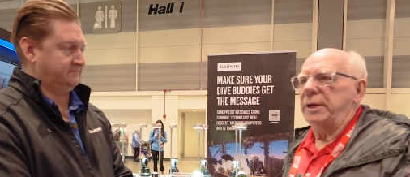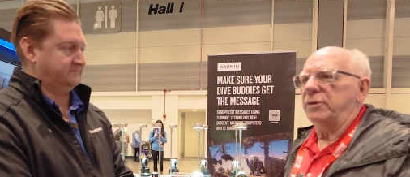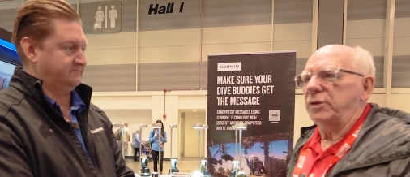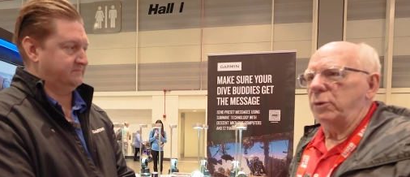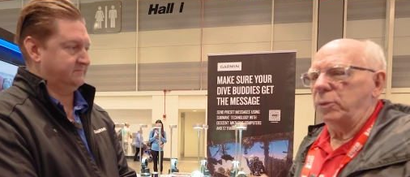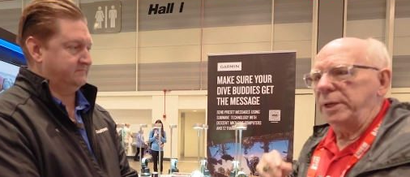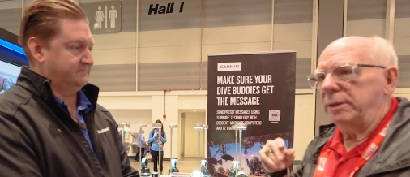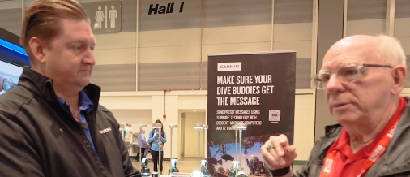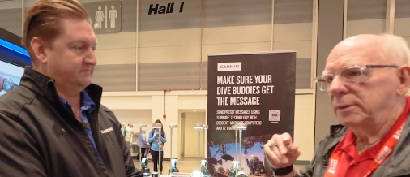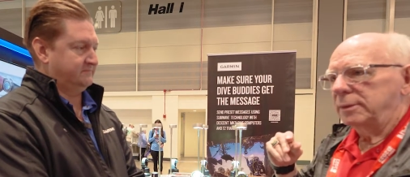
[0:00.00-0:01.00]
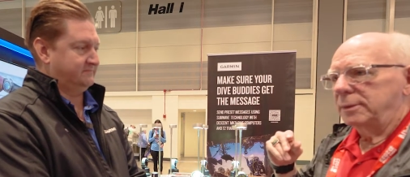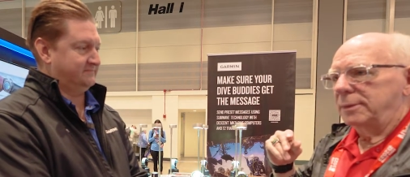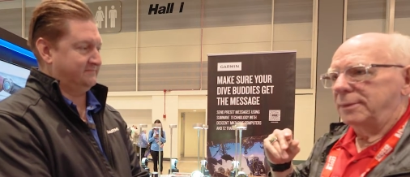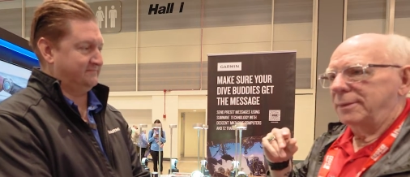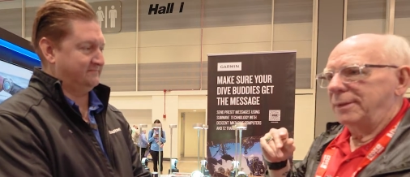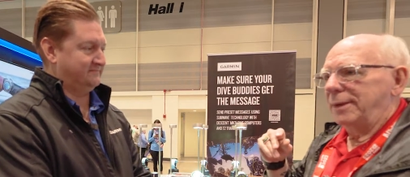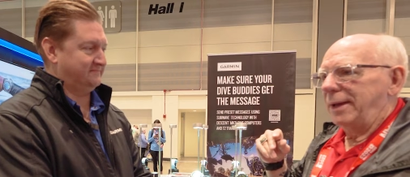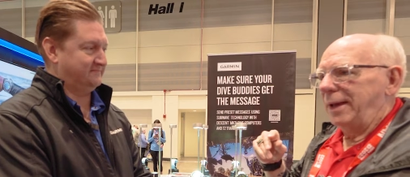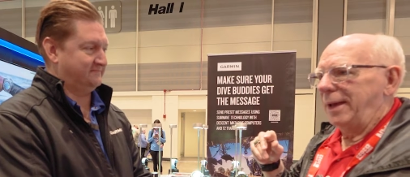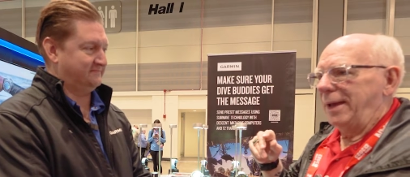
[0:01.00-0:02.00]
Speaker 1: things that we
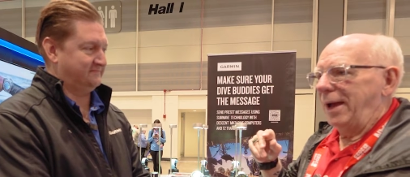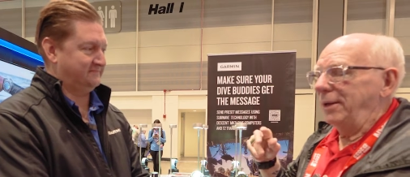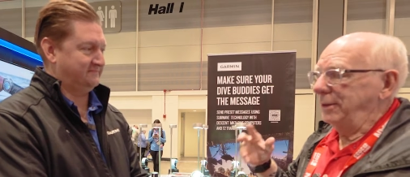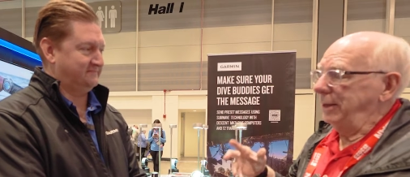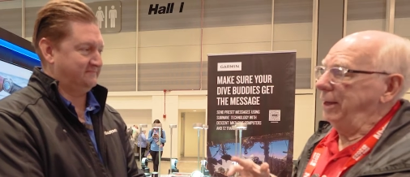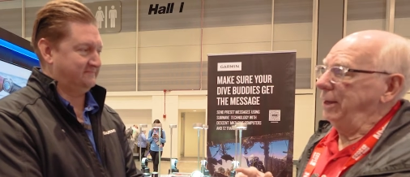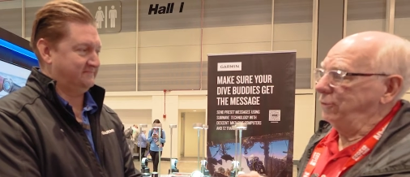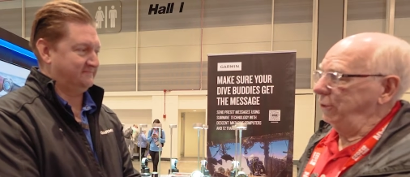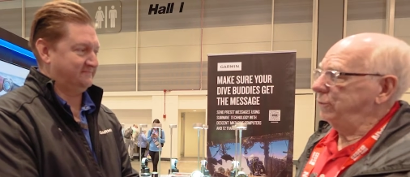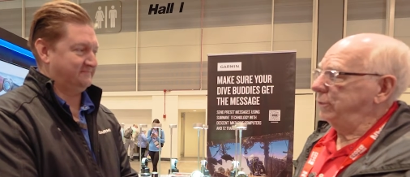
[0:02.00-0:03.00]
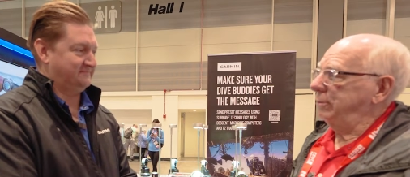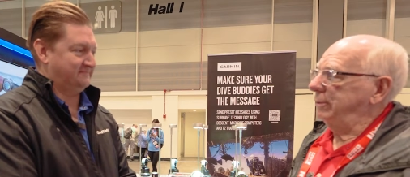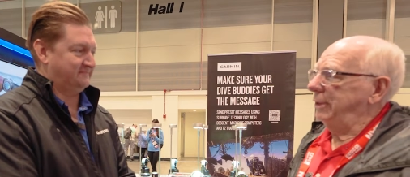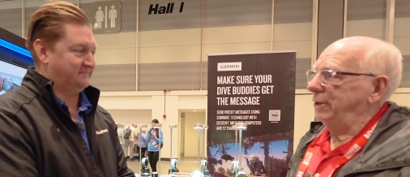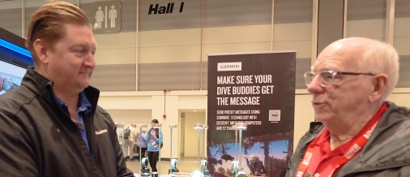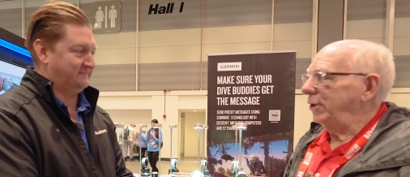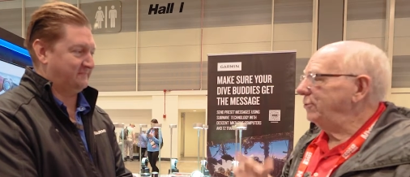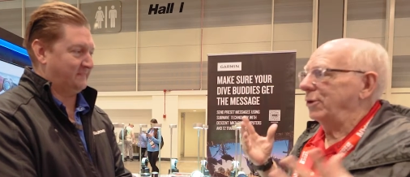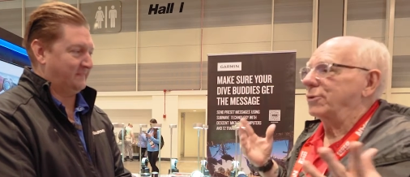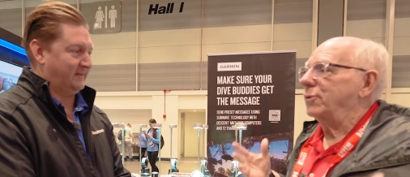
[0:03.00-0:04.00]
it it just it's
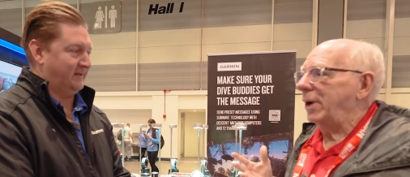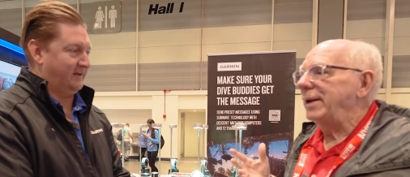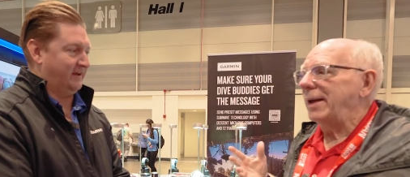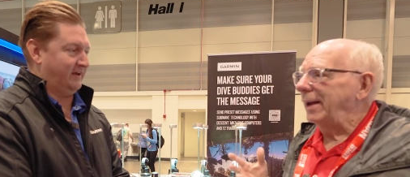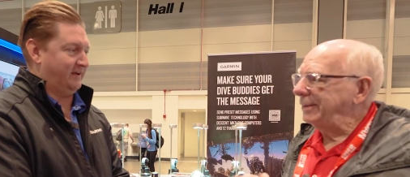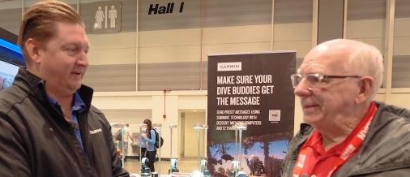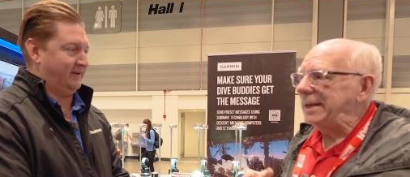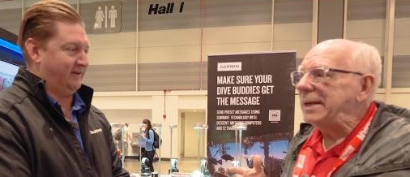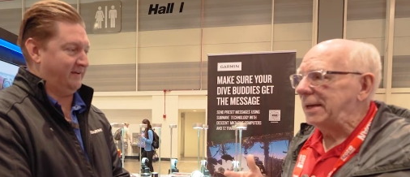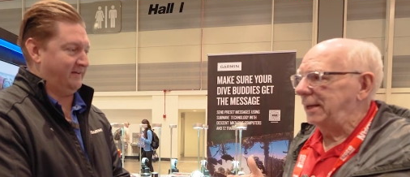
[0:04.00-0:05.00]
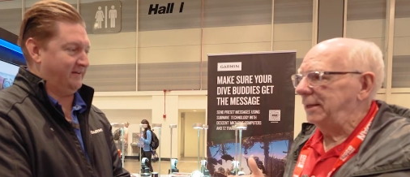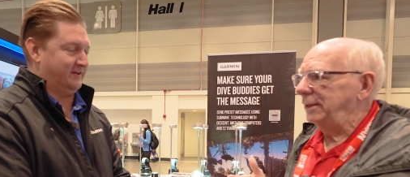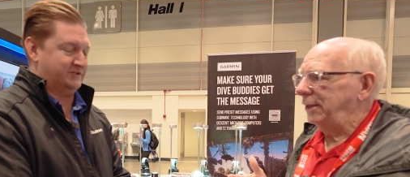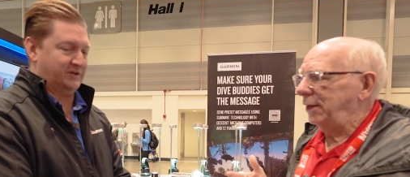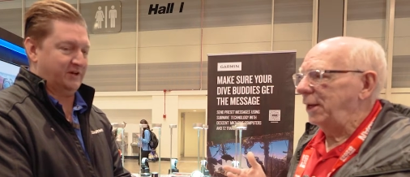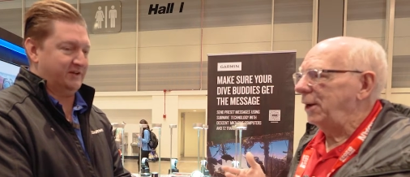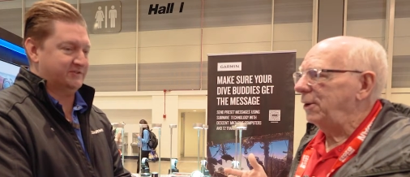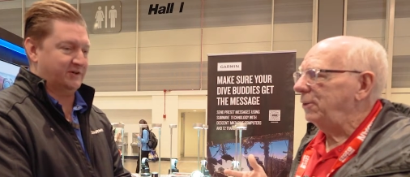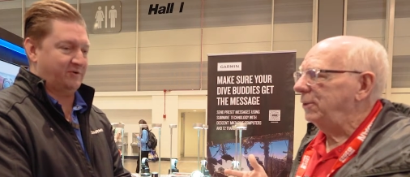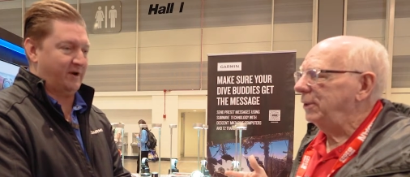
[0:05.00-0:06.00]
such a great idea. It's a know?
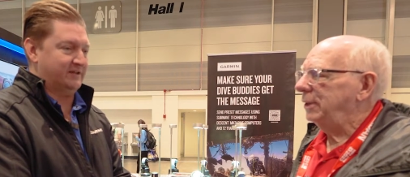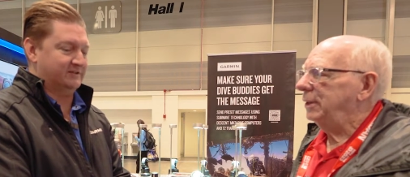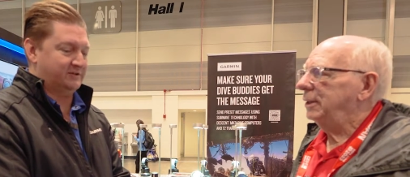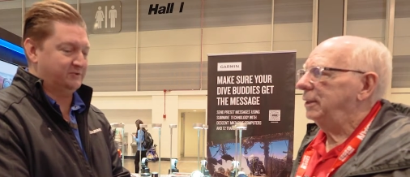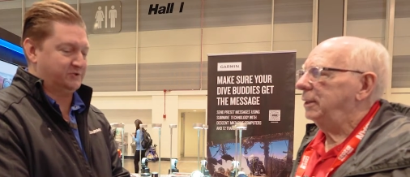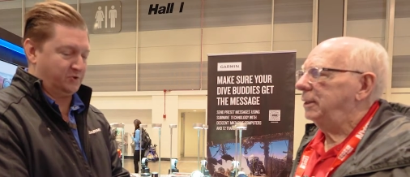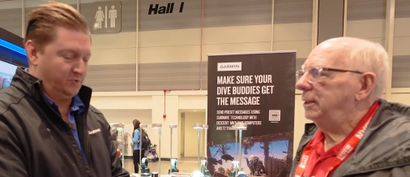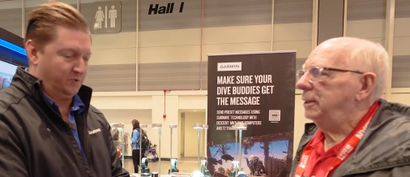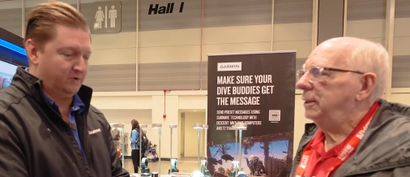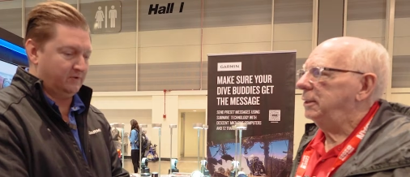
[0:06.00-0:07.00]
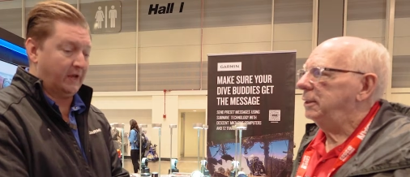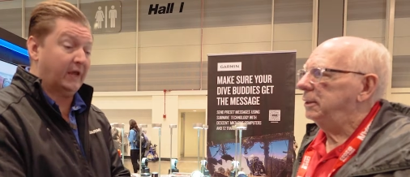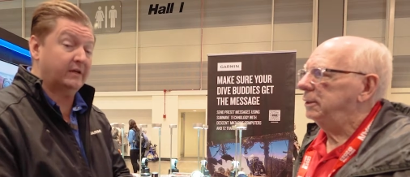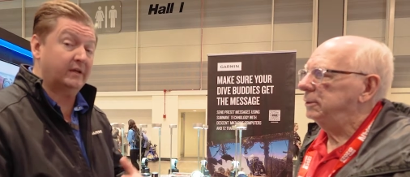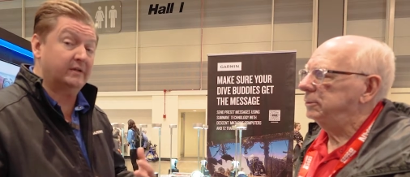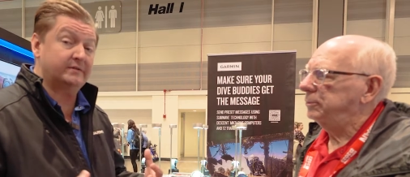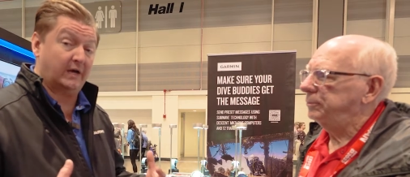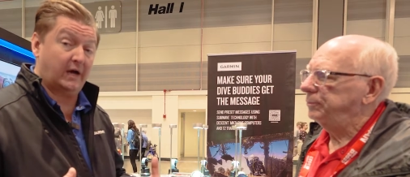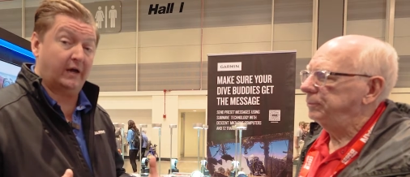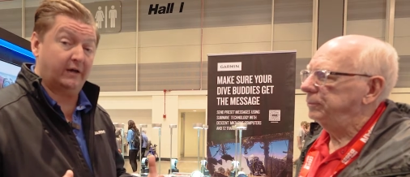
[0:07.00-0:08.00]
it's a
Speaker 2: great little tool, and in
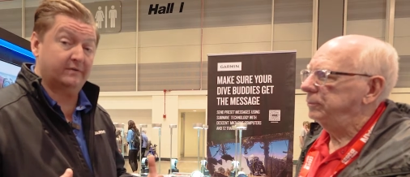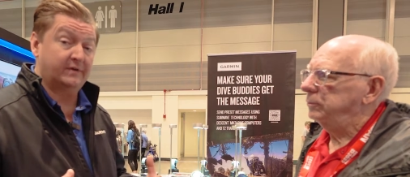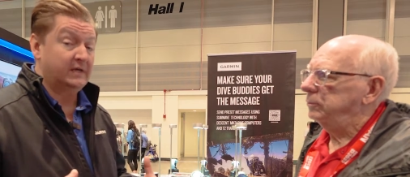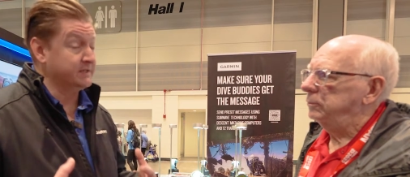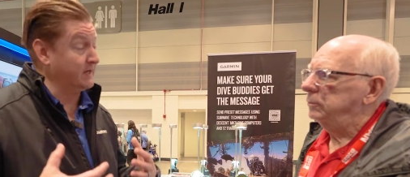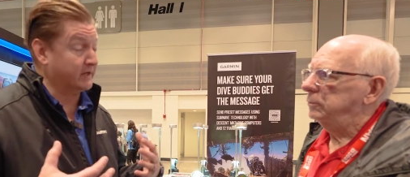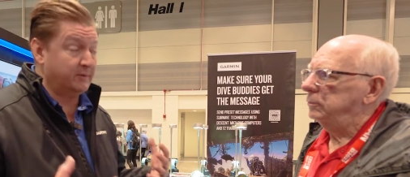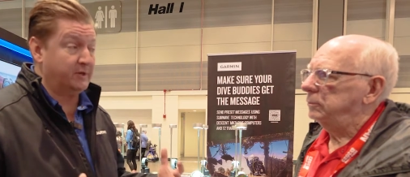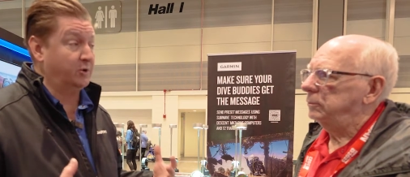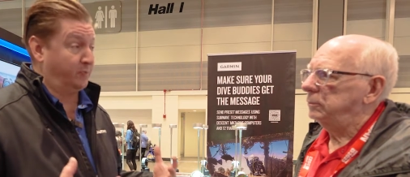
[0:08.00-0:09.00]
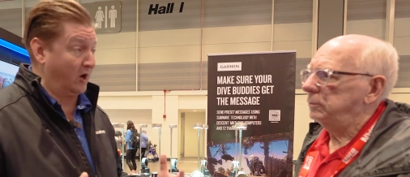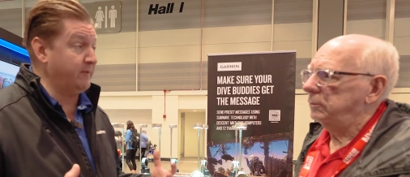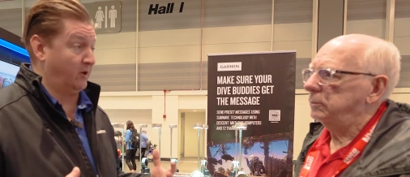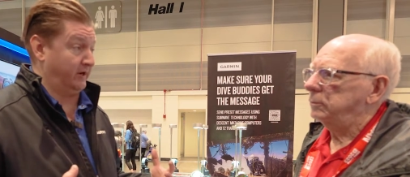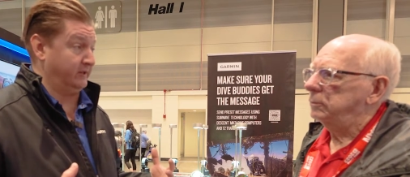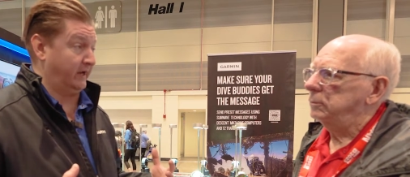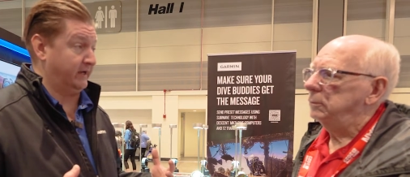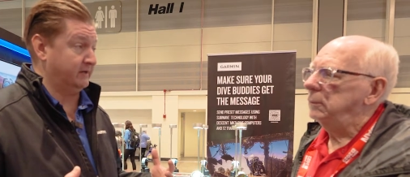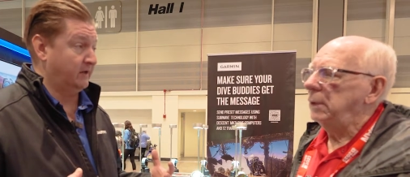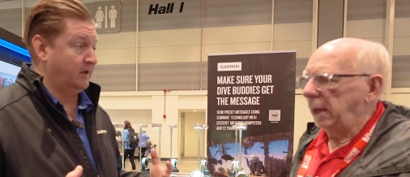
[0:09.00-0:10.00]
dive, it's not going to be your primary
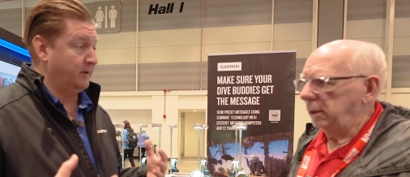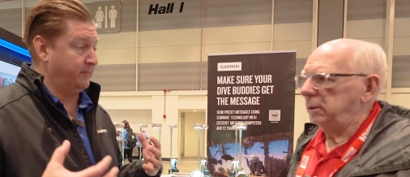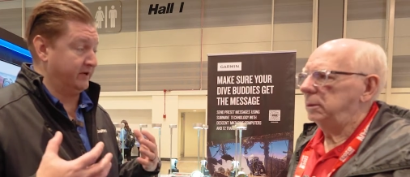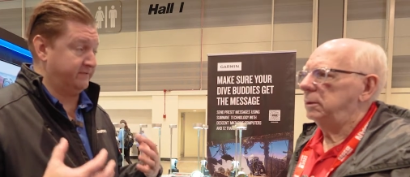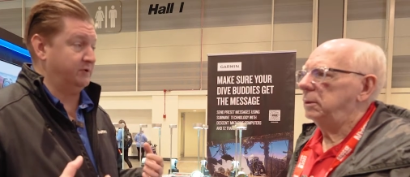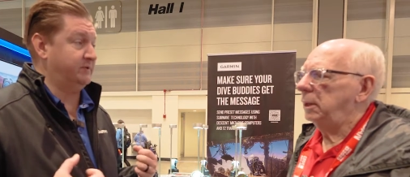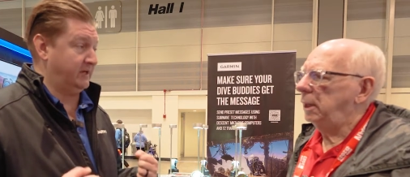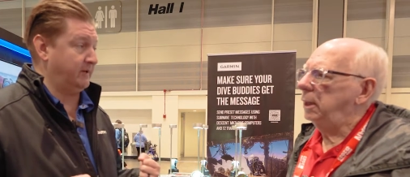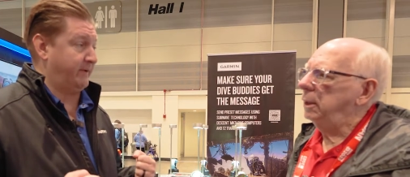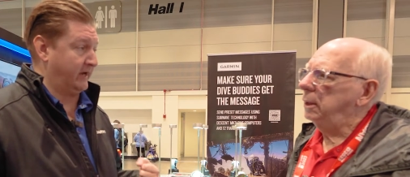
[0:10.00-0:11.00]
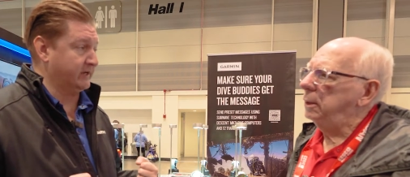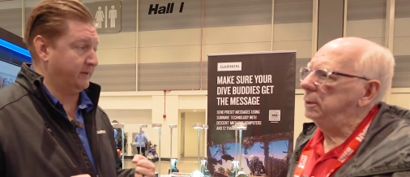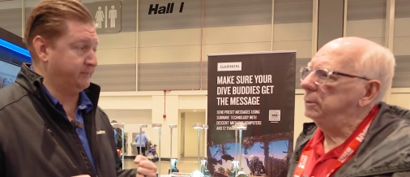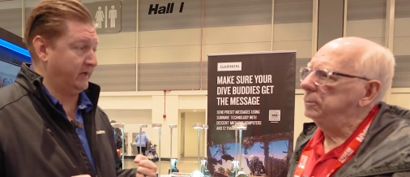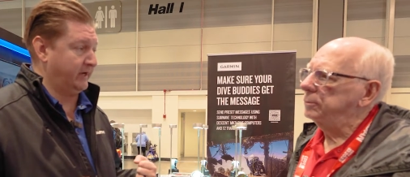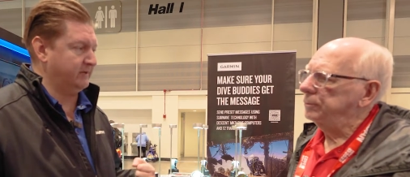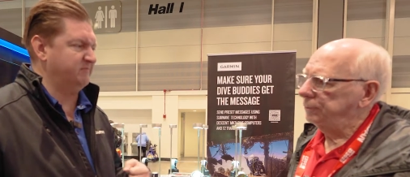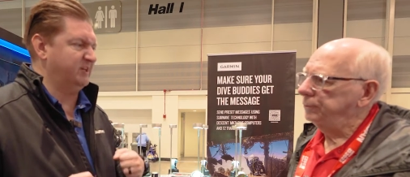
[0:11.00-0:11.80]
light. Yeah. But if you need yeah. a backup light,